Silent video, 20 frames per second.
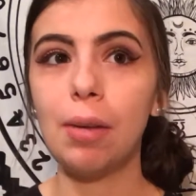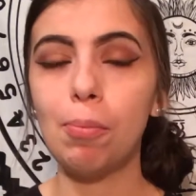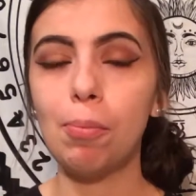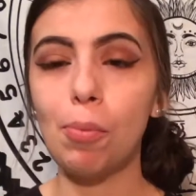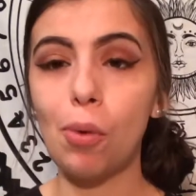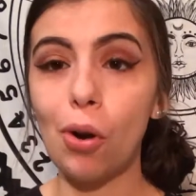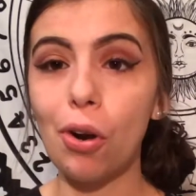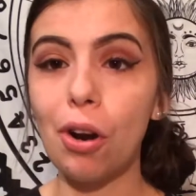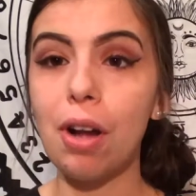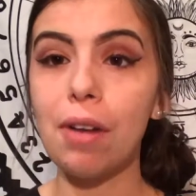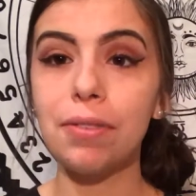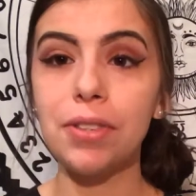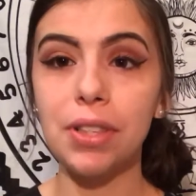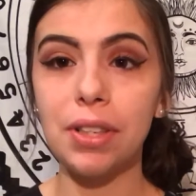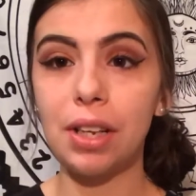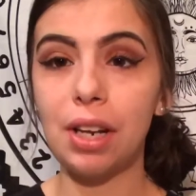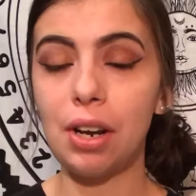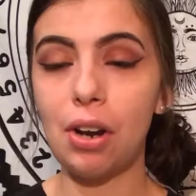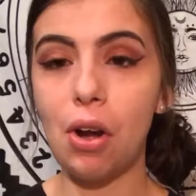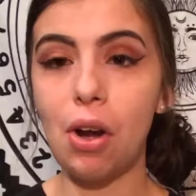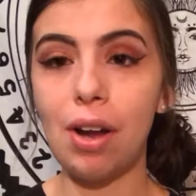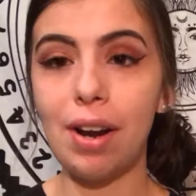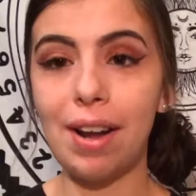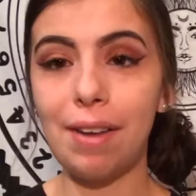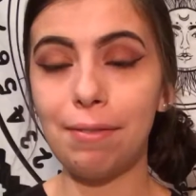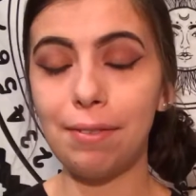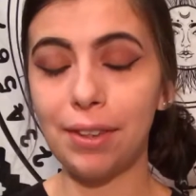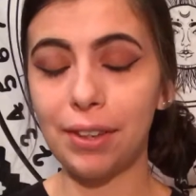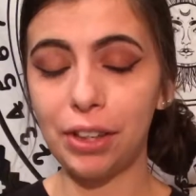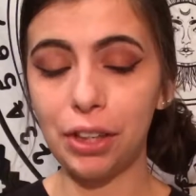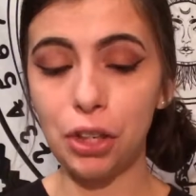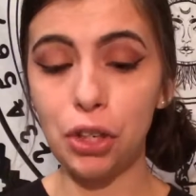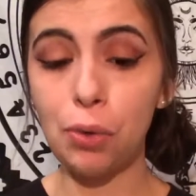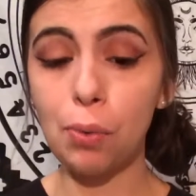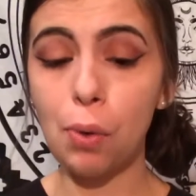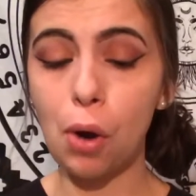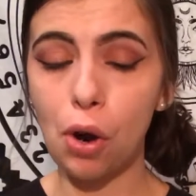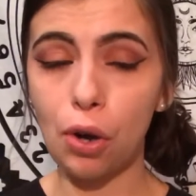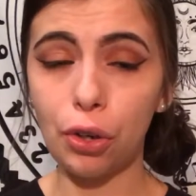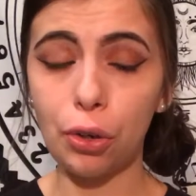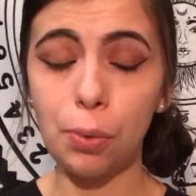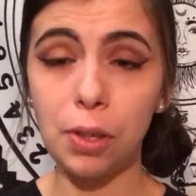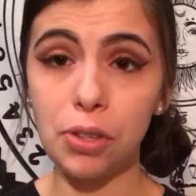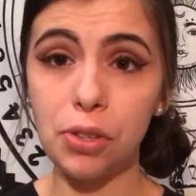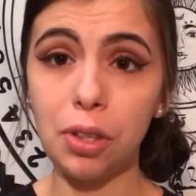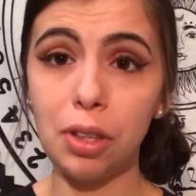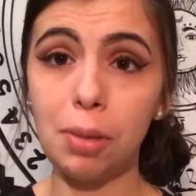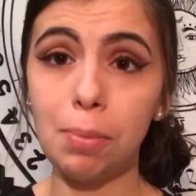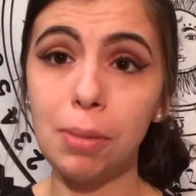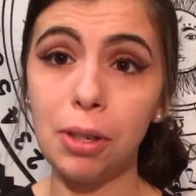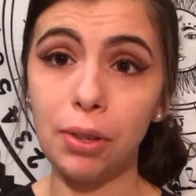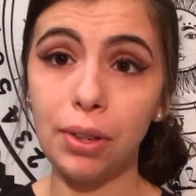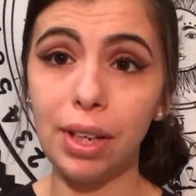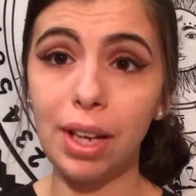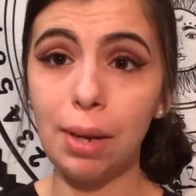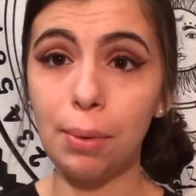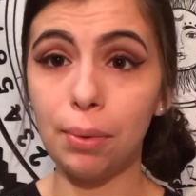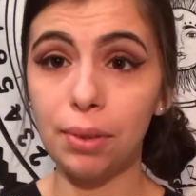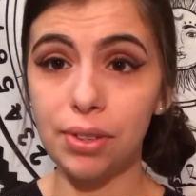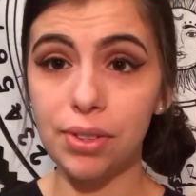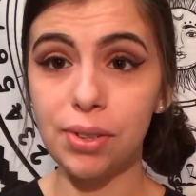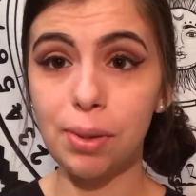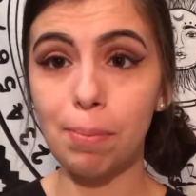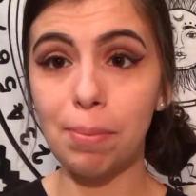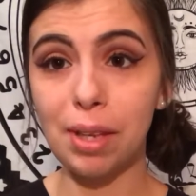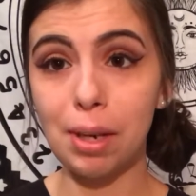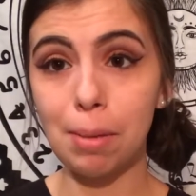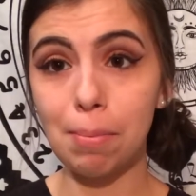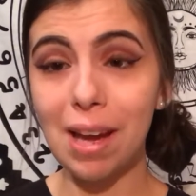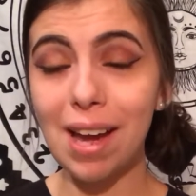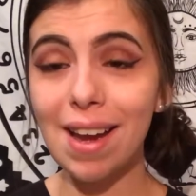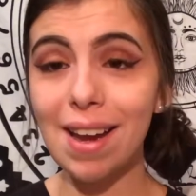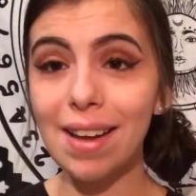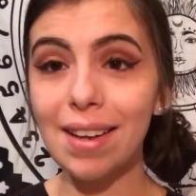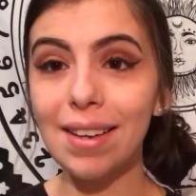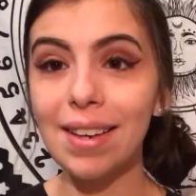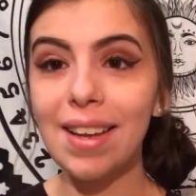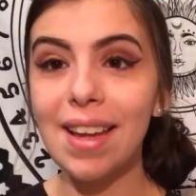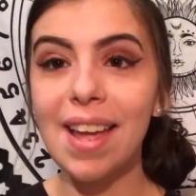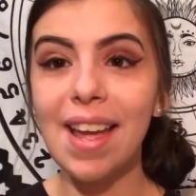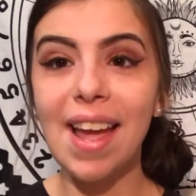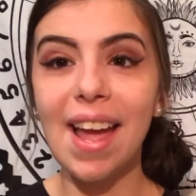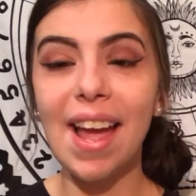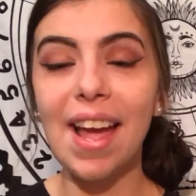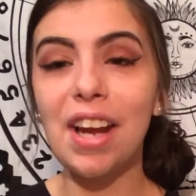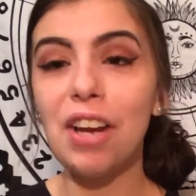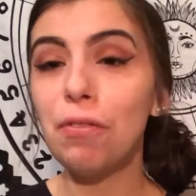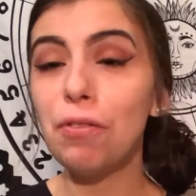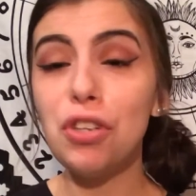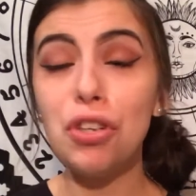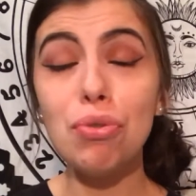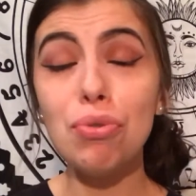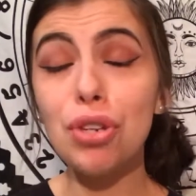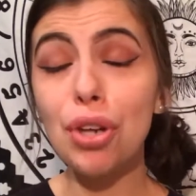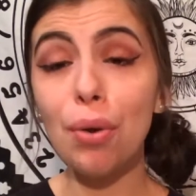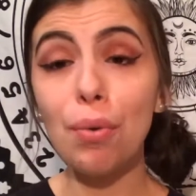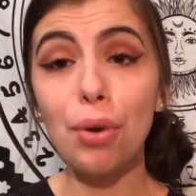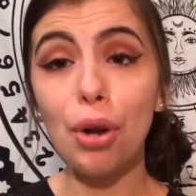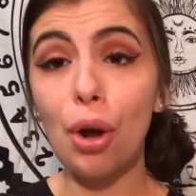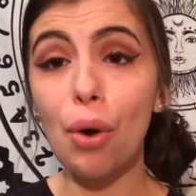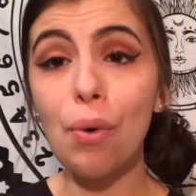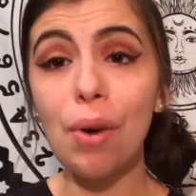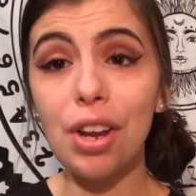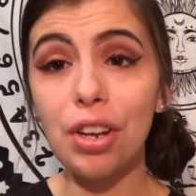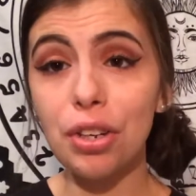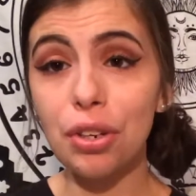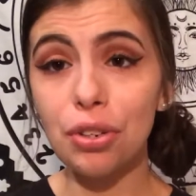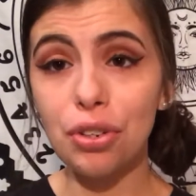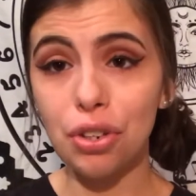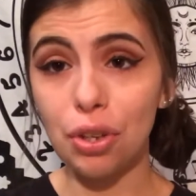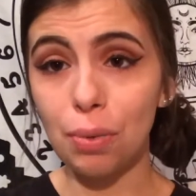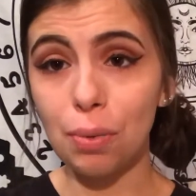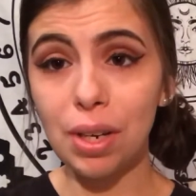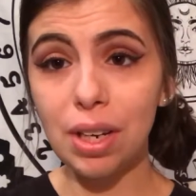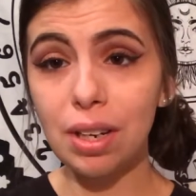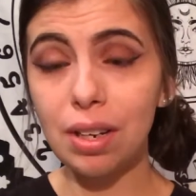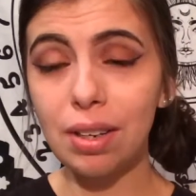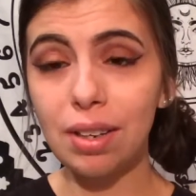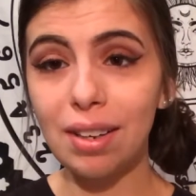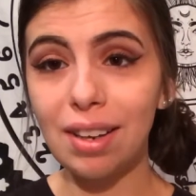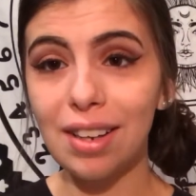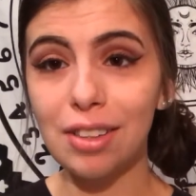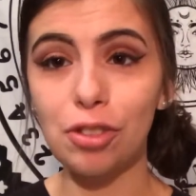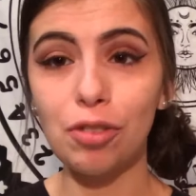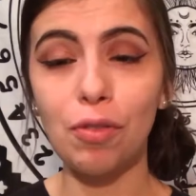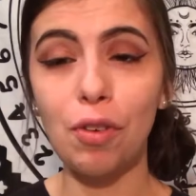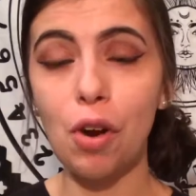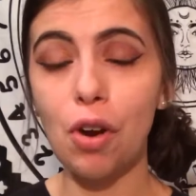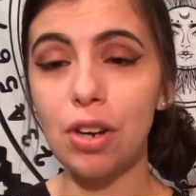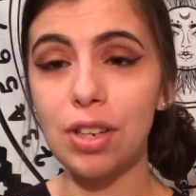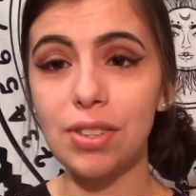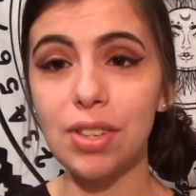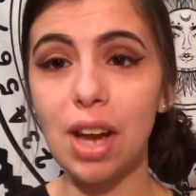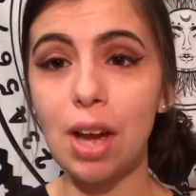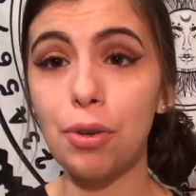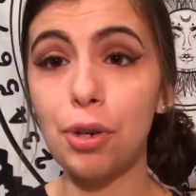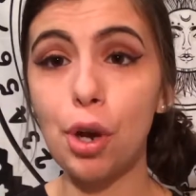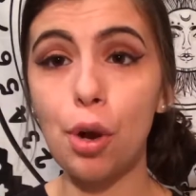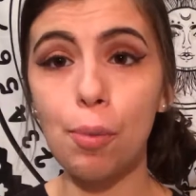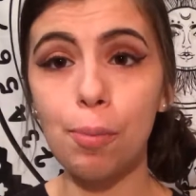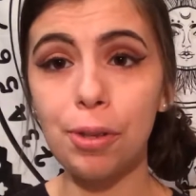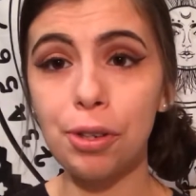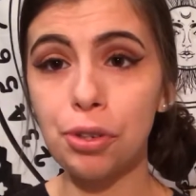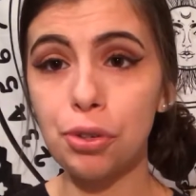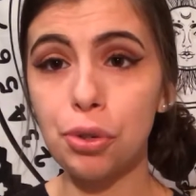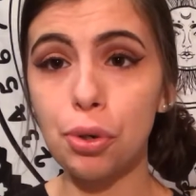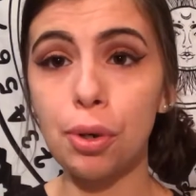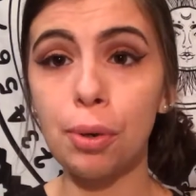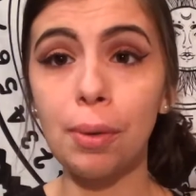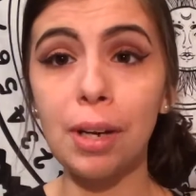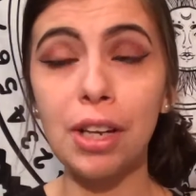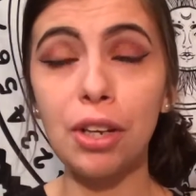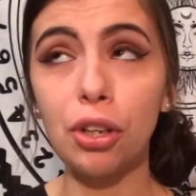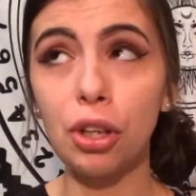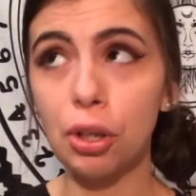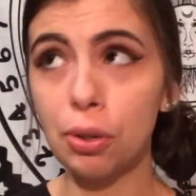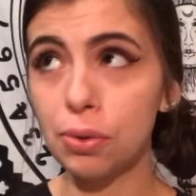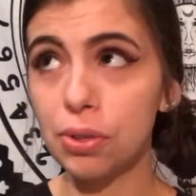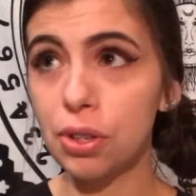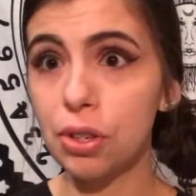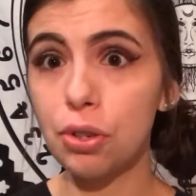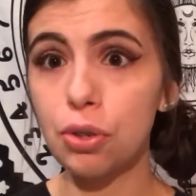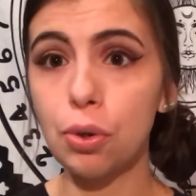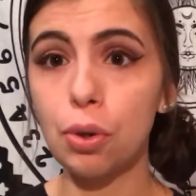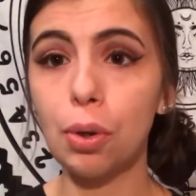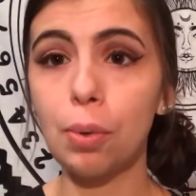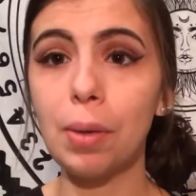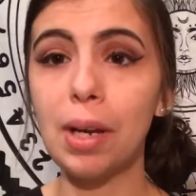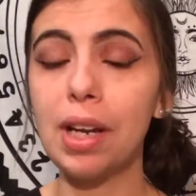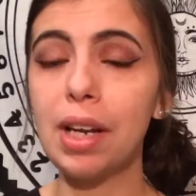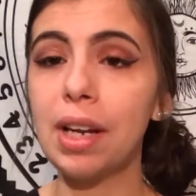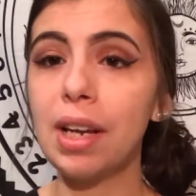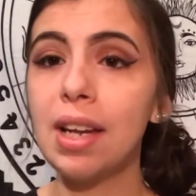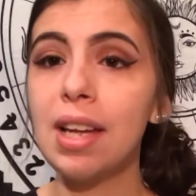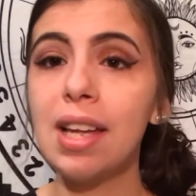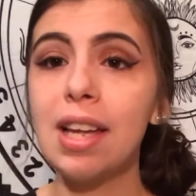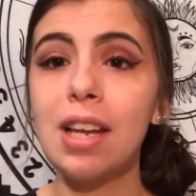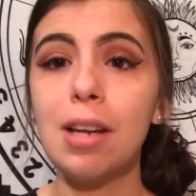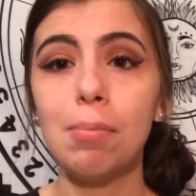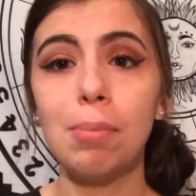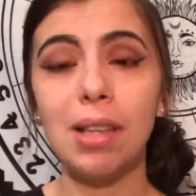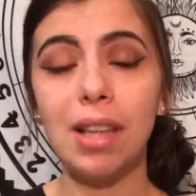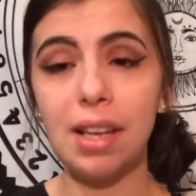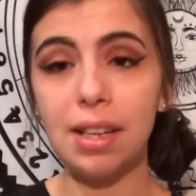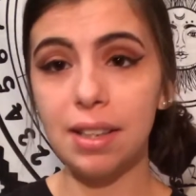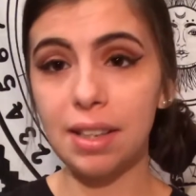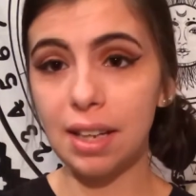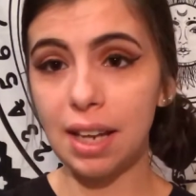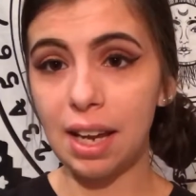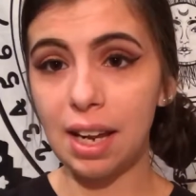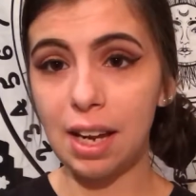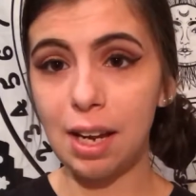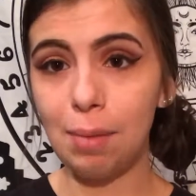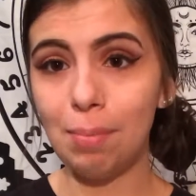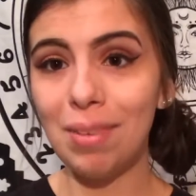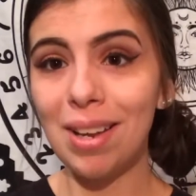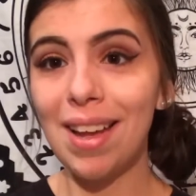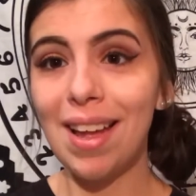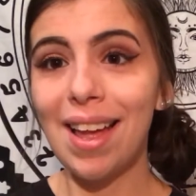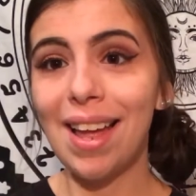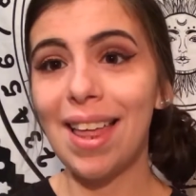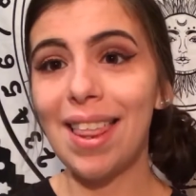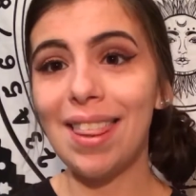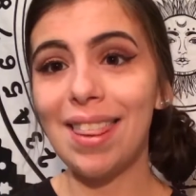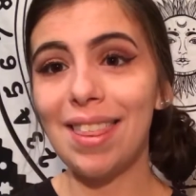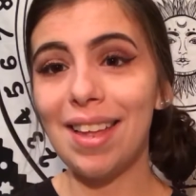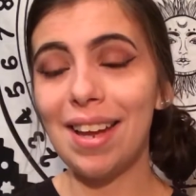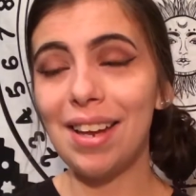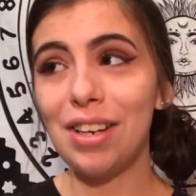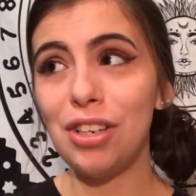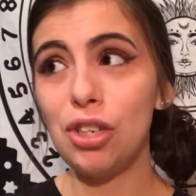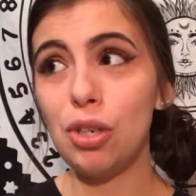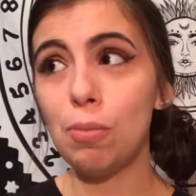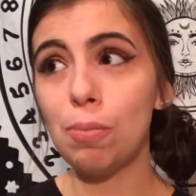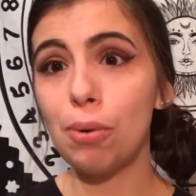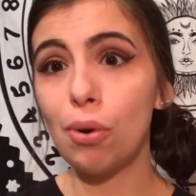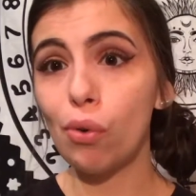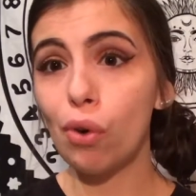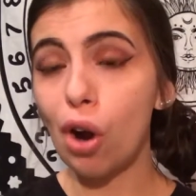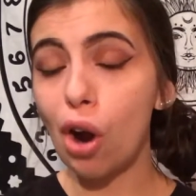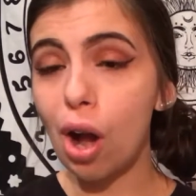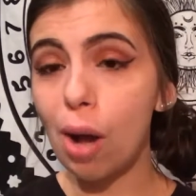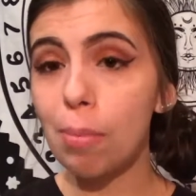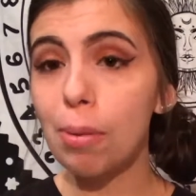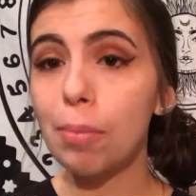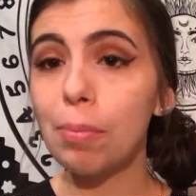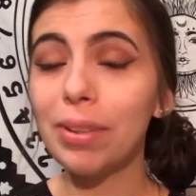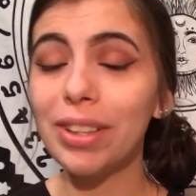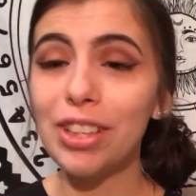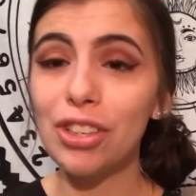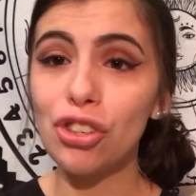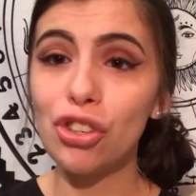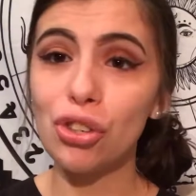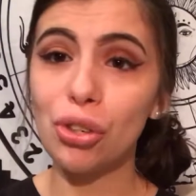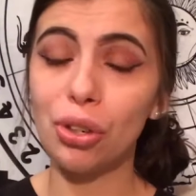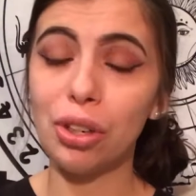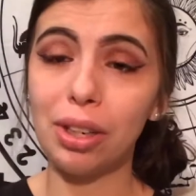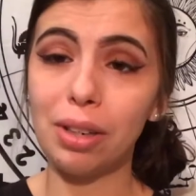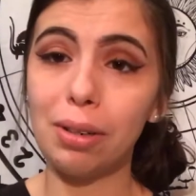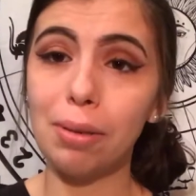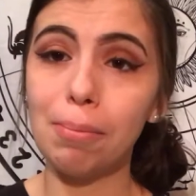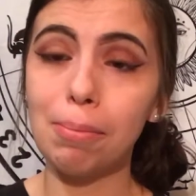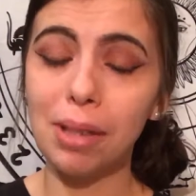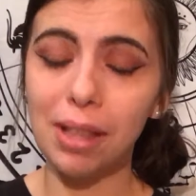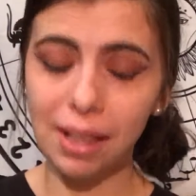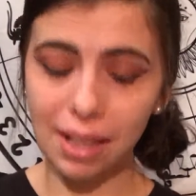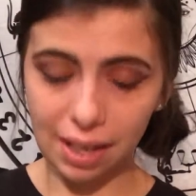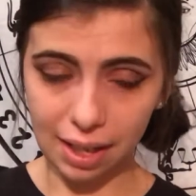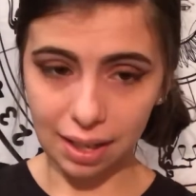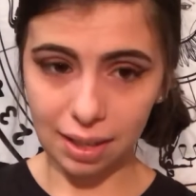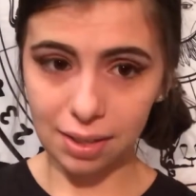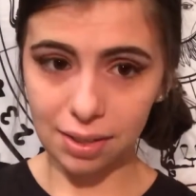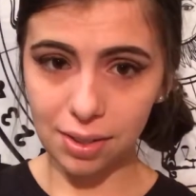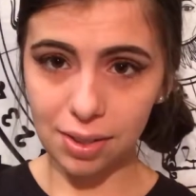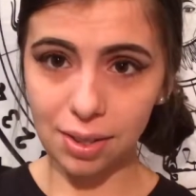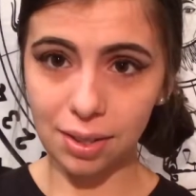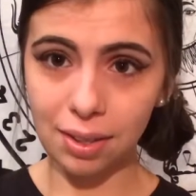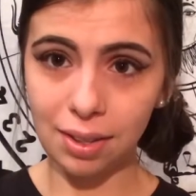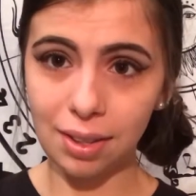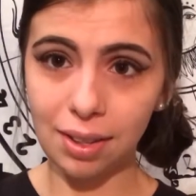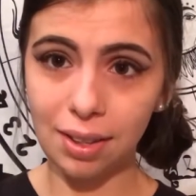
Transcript: More often than not, I feel like you are going to communicate with something bad, and if you don't know what you're doing as far as how to open the doorway, close the doorway, play the game, then you probably shouldn't play it.